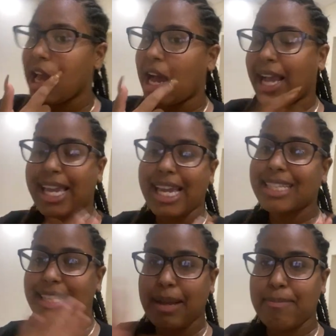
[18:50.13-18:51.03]
I can't
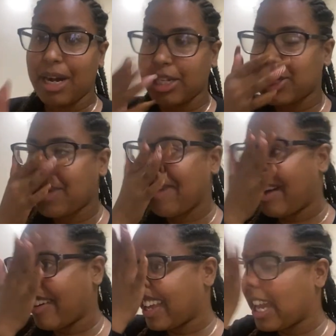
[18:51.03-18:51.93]
say much
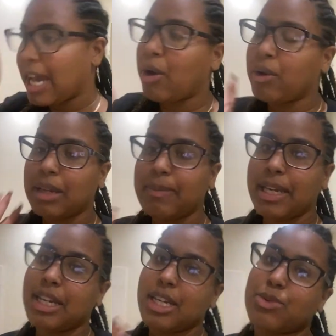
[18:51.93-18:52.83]
about it yet, only
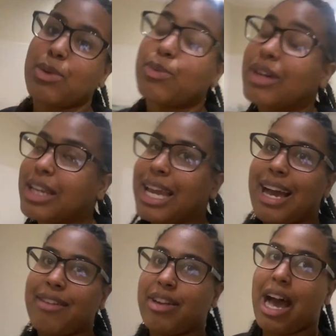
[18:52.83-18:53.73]
because we really
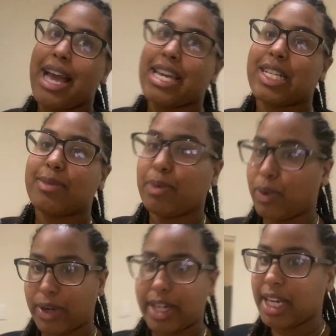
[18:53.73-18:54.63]
have not
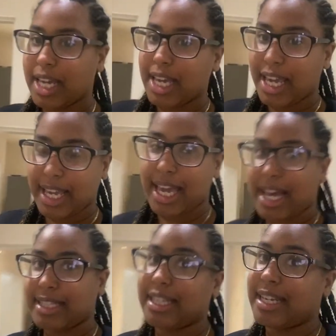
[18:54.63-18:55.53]
explored it
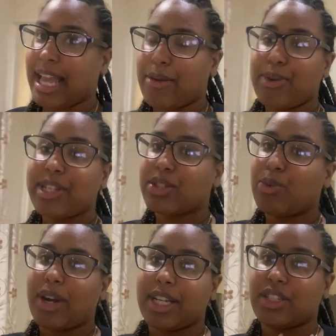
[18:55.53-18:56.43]
yet. Today, we just
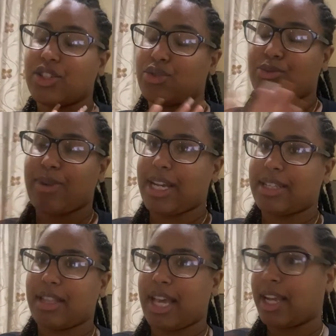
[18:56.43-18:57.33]
wanted to just
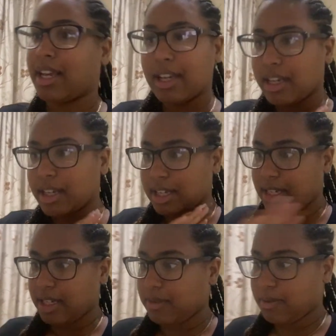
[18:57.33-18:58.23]
rest. Like,
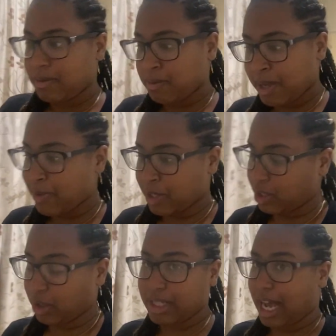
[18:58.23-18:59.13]
we're
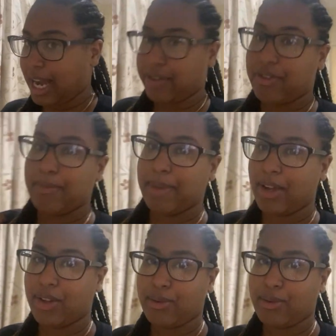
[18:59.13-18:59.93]
so tired from being on the